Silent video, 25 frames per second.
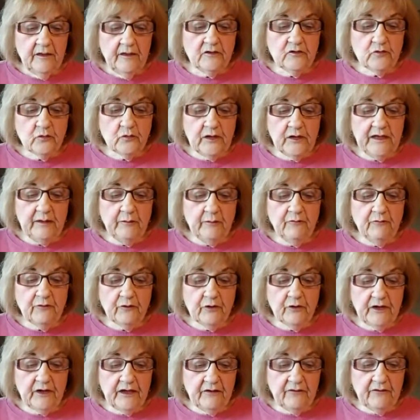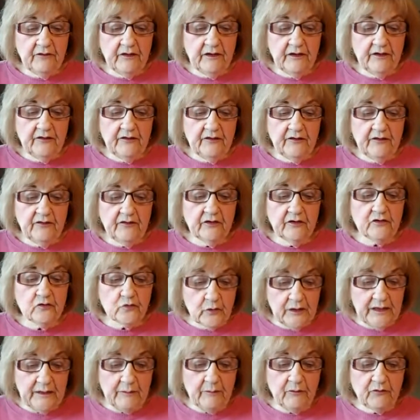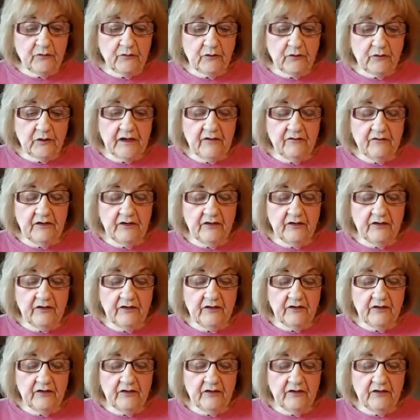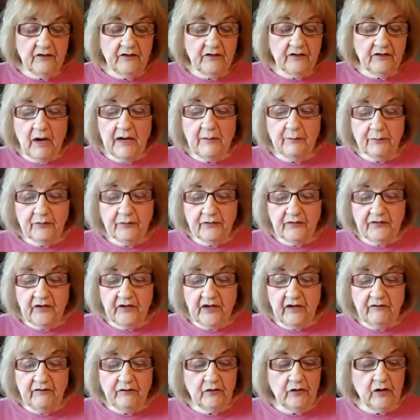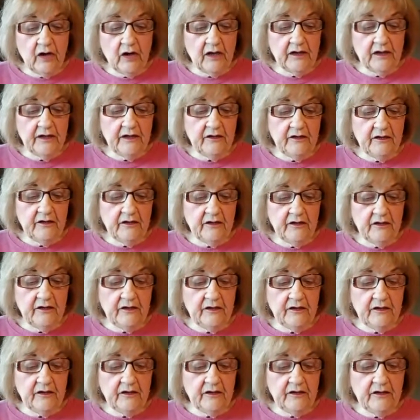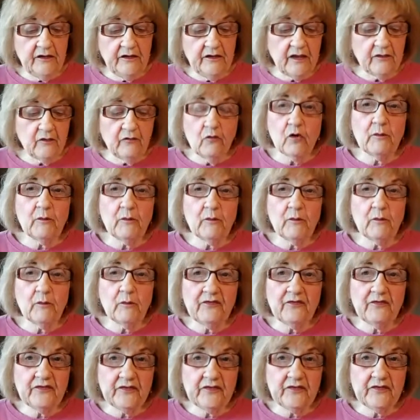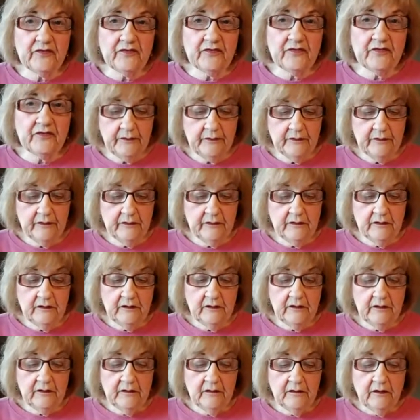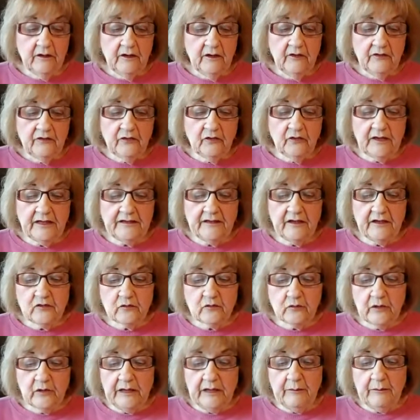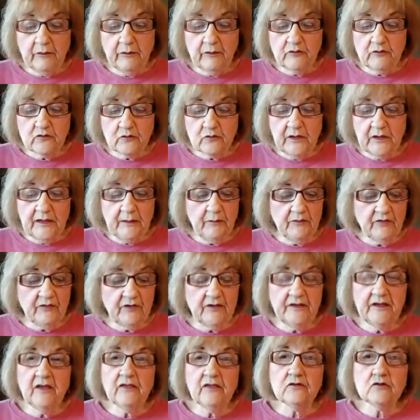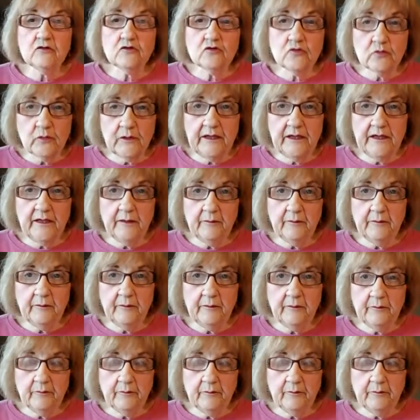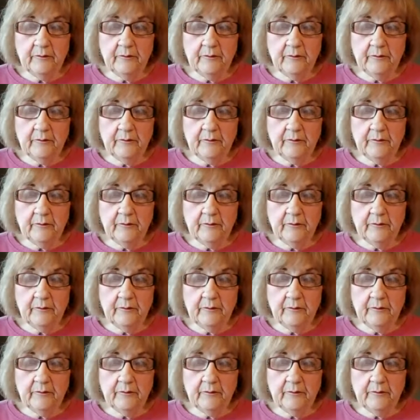The dreams forgiveness lets the mind perceive do not induce another form of sleep, so that the dreamer dreams another dream.